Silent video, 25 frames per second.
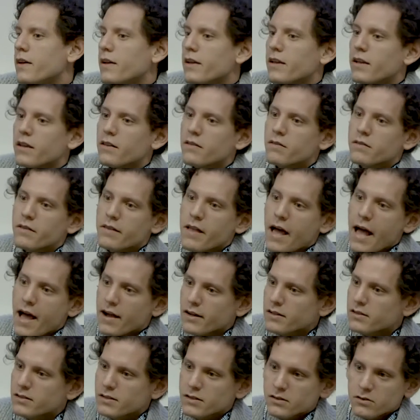in
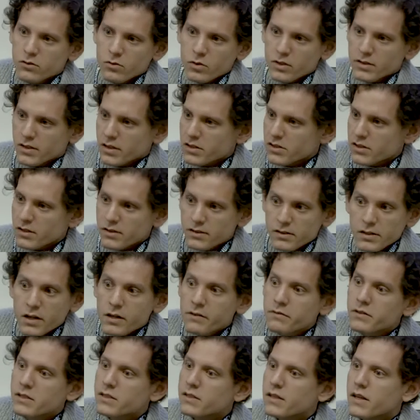access to essential
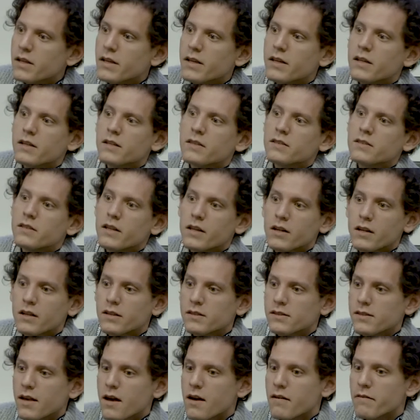services, and
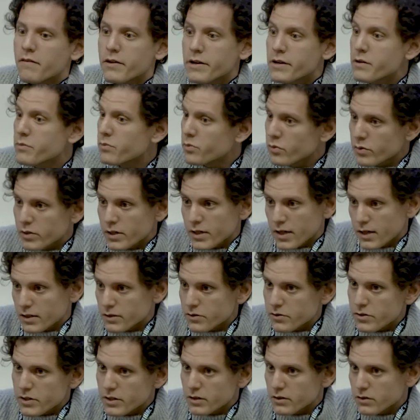it's a very poor
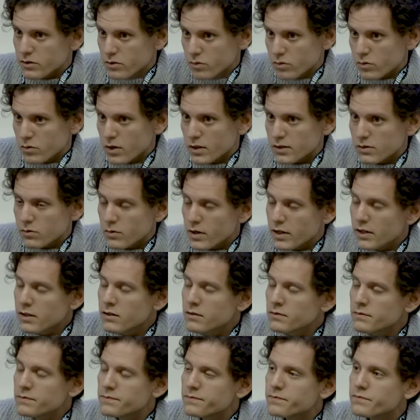country too, as
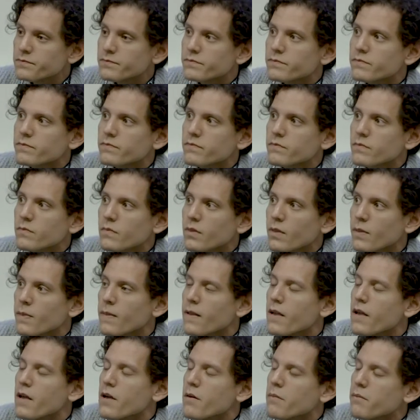well.
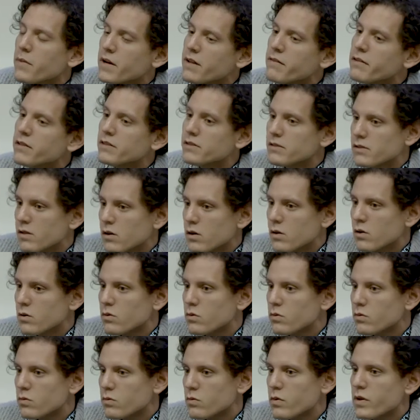But even
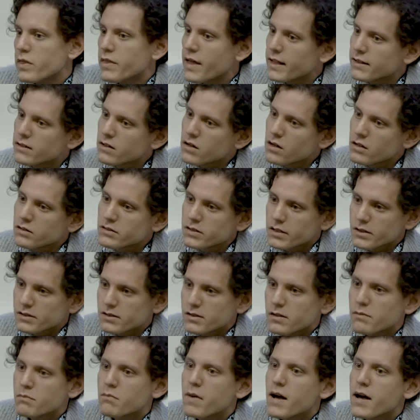so, with that
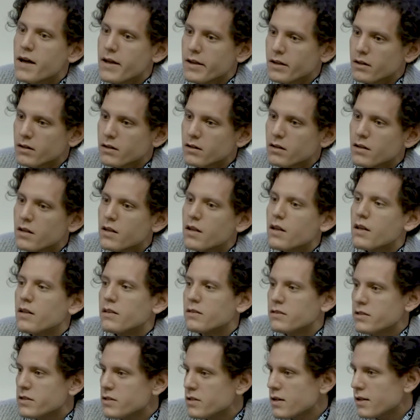context in mind,
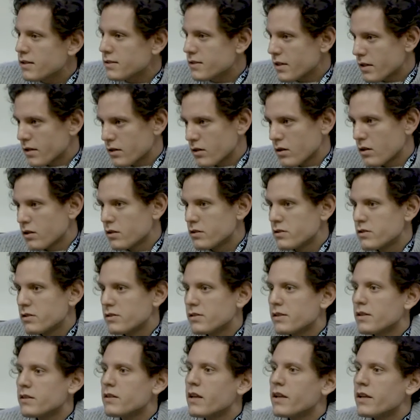digital
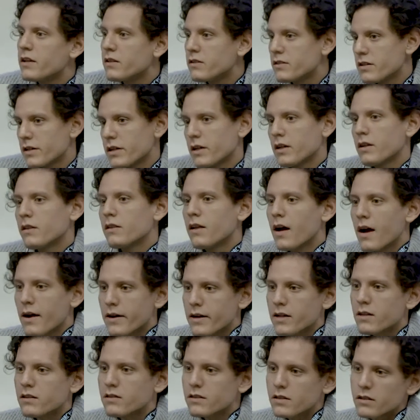technologies and the internet are
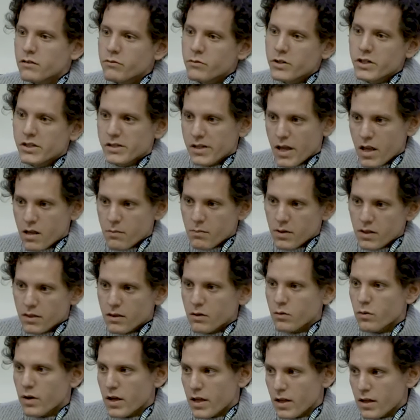indeed reshaping
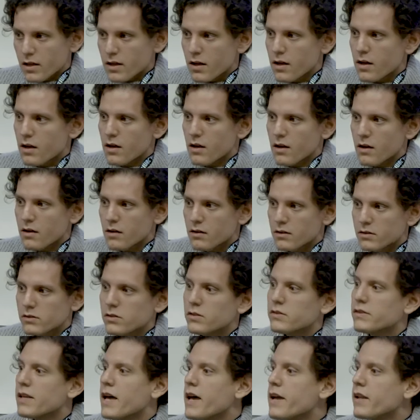the way
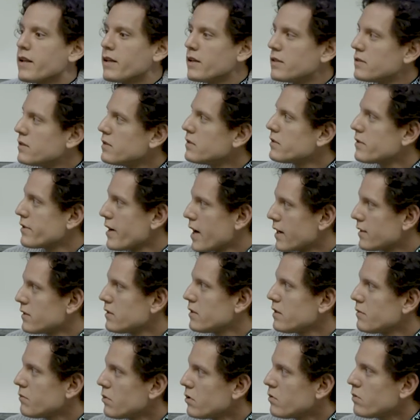society is
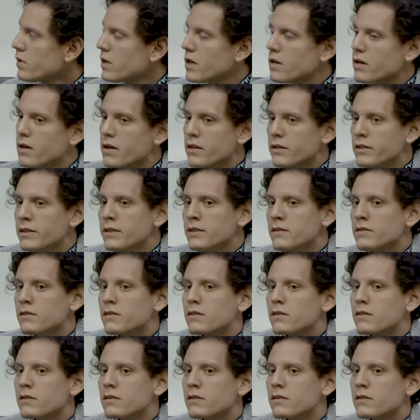interacting among one another.